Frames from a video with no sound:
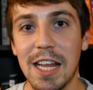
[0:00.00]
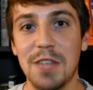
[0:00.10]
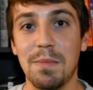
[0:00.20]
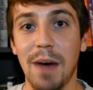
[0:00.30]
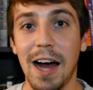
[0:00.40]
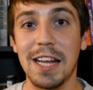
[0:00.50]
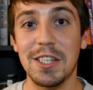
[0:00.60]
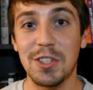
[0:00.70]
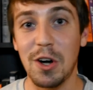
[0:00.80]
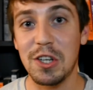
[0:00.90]
his body
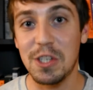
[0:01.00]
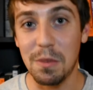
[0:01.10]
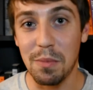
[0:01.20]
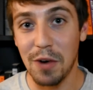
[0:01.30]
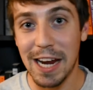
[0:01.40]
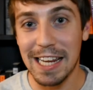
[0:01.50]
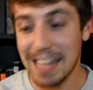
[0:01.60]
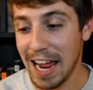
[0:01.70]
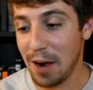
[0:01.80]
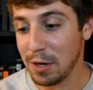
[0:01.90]
starts to break
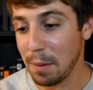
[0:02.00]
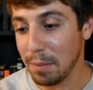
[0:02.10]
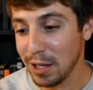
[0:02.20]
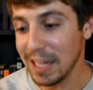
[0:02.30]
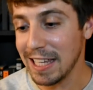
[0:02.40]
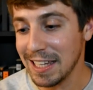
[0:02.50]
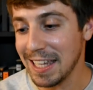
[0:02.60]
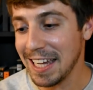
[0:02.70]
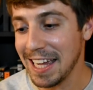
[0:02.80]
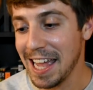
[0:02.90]
down
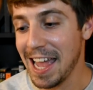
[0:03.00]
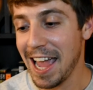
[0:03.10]
completely,